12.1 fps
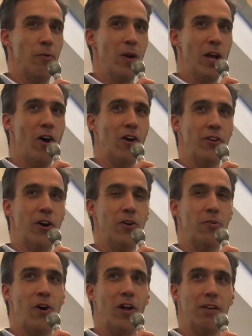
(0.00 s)
We all
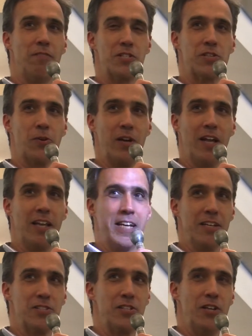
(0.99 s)
know, all of us
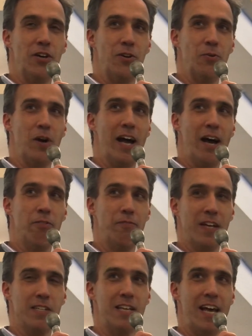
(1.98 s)
Cornellians know how
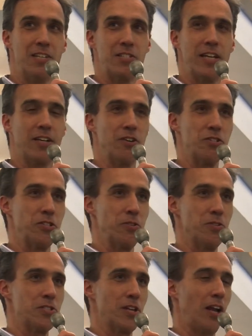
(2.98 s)
fantastic our
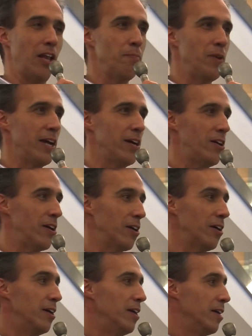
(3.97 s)
students and alumni
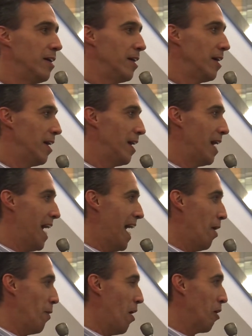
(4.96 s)
are,
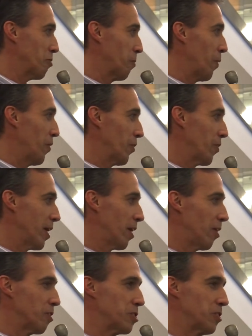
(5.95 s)
how
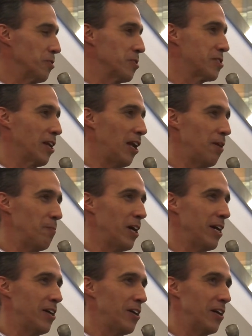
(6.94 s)
entrepreneurial our students and
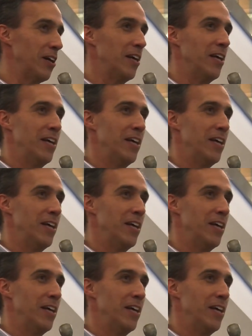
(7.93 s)
alumni are,